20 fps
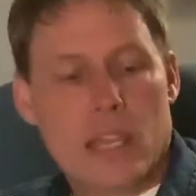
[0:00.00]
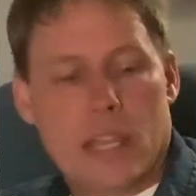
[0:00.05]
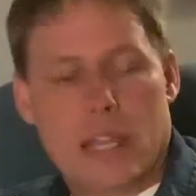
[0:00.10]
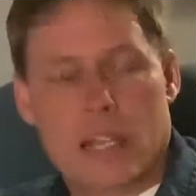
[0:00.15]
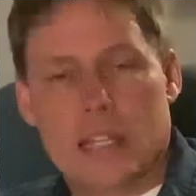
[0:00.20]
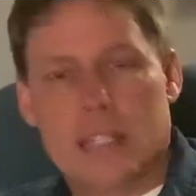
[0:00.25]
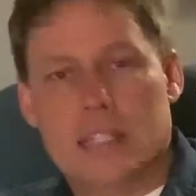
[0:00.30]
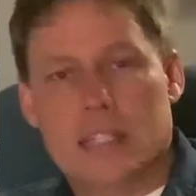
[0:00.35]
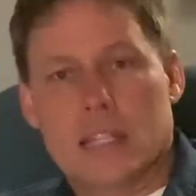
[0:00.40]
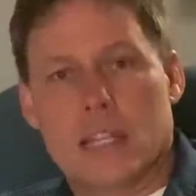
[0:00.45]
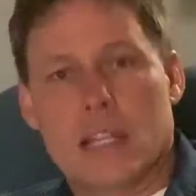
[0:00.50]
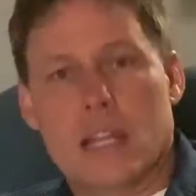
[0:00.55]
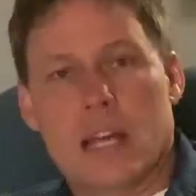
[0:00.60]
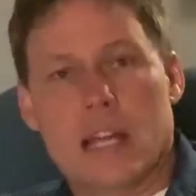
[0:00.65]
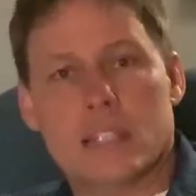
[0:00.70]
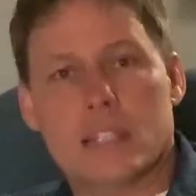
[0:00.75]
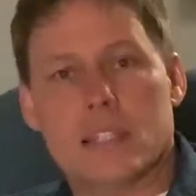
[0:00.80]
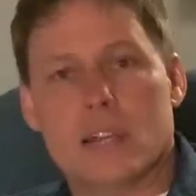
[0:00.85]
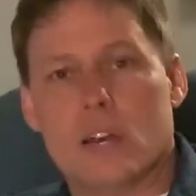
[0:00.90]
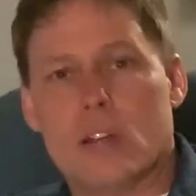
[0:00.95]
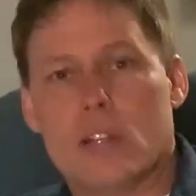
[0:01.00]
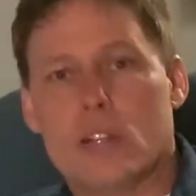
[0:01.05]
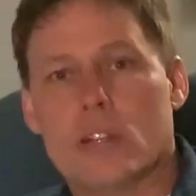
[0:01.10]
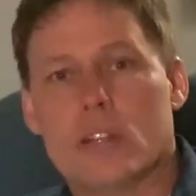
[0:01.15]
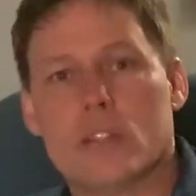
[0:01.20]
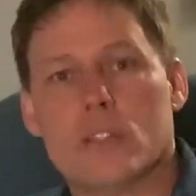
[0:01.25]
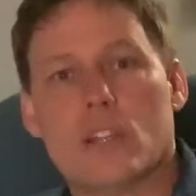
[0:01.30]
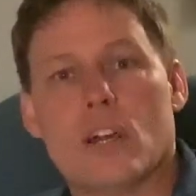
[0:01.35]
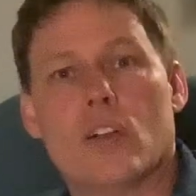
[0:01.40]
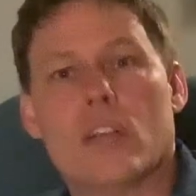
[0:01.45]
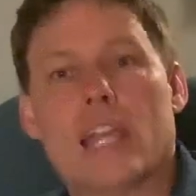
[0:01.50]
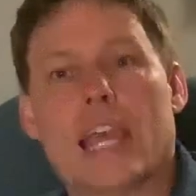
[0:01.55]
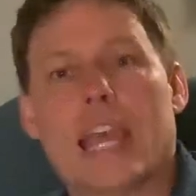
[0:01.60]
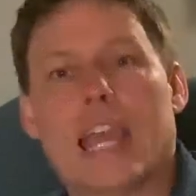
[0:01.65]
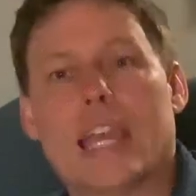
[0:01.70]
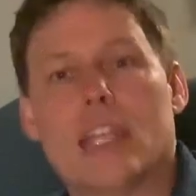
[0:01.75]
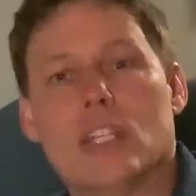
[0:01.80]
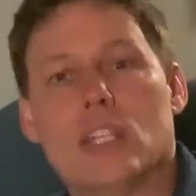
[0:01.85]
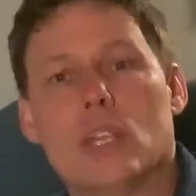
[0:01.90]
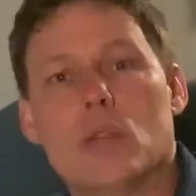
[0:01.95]
and he said, "I saw your song,
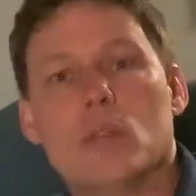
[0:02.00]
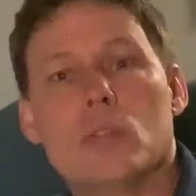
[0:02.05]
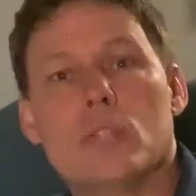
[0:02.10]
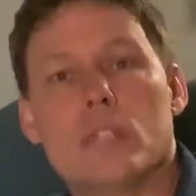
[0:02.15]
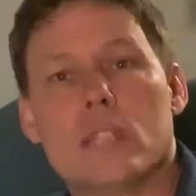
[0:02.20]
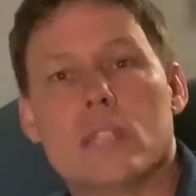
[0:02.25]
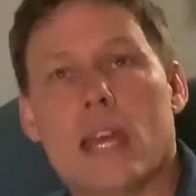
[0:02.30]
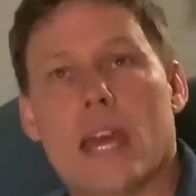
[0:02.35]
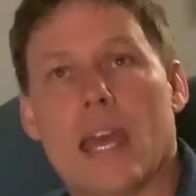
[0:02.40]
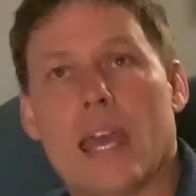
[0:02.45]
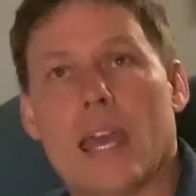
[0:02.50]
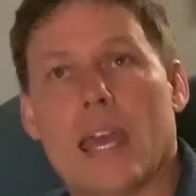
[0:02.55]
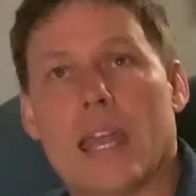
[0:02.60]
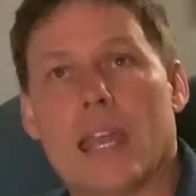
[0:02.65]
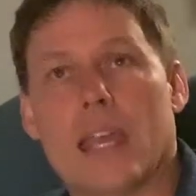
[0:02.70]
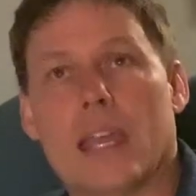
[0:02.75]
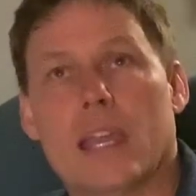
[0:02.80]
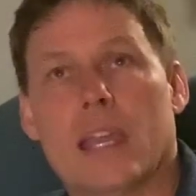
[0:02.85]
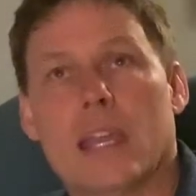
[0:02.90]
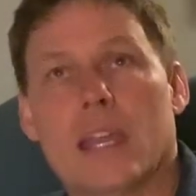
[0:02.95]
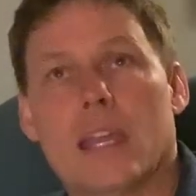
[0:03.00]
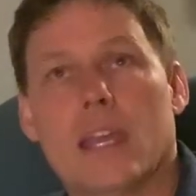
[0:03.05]
and you sang